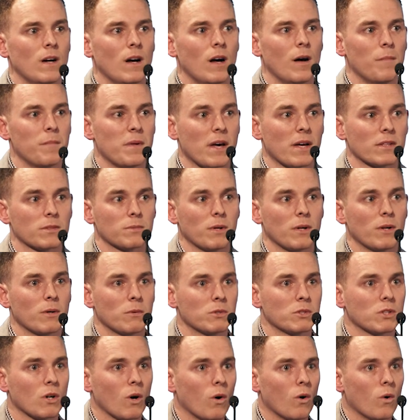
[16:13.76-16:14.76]
Yes, we do.
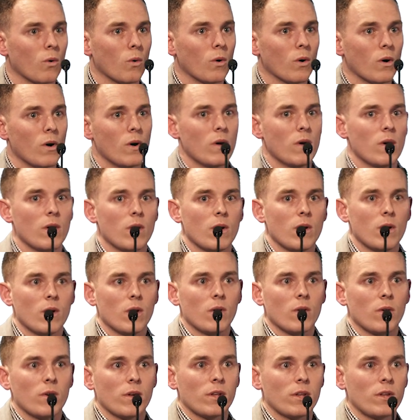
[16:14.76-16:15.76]
So
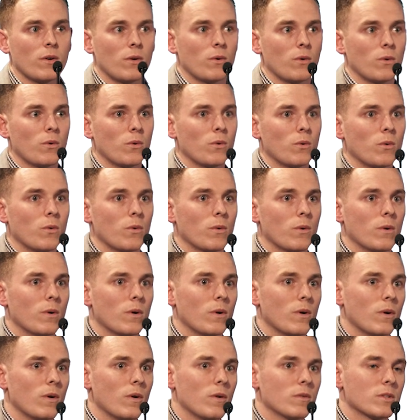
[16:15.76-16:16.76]
you
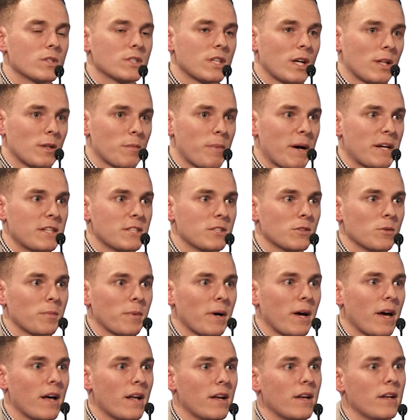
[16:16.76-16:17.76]
set the patient up
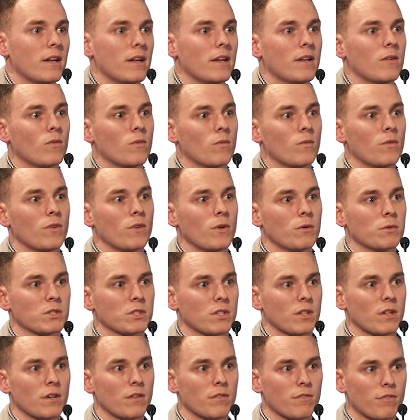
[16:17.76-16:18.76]
again using
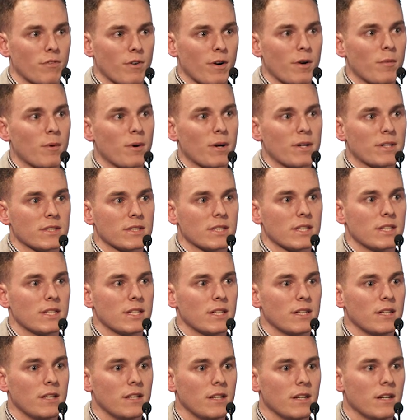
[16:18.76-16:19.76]
the free breathing
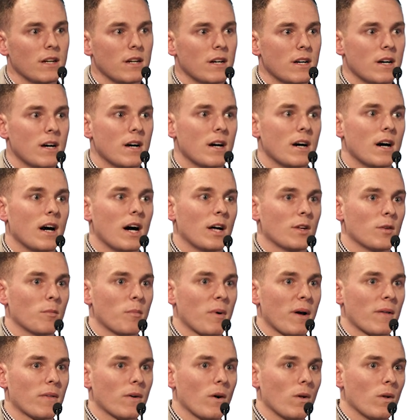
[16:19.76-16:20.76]
CT and the
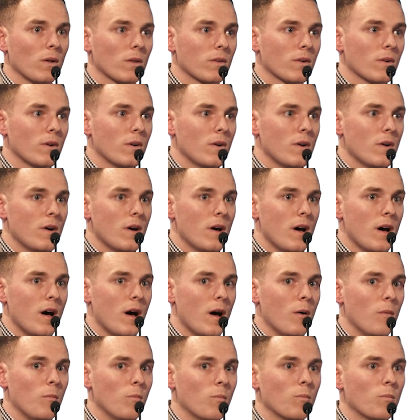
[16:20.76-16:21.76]
breath hold.
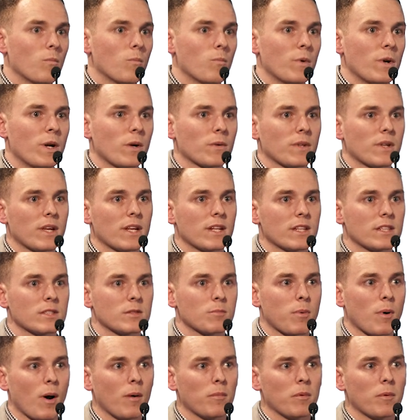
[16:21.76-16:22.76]
We don't think it's a
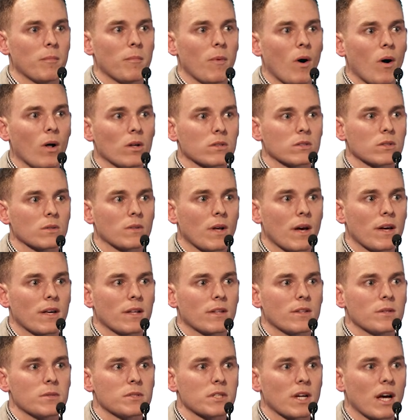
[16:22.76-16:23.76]
problem also taking
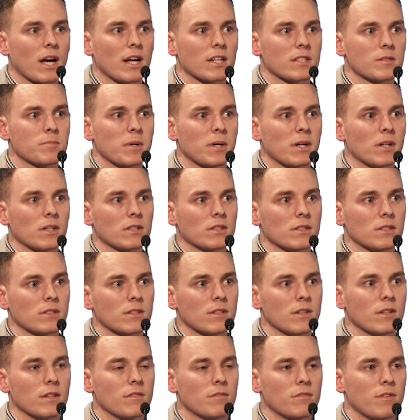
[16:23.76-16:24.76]
2 scans because
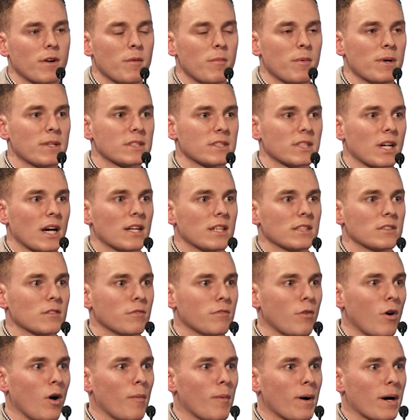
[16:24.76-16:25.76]
the free breathing scan is a
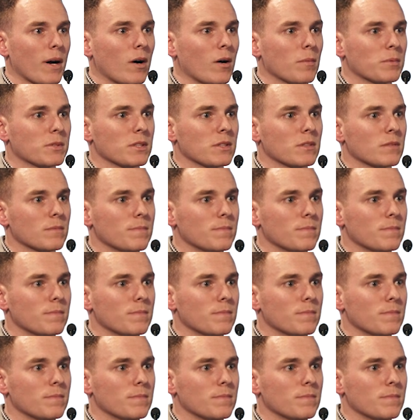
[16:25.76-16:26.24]
fallback option.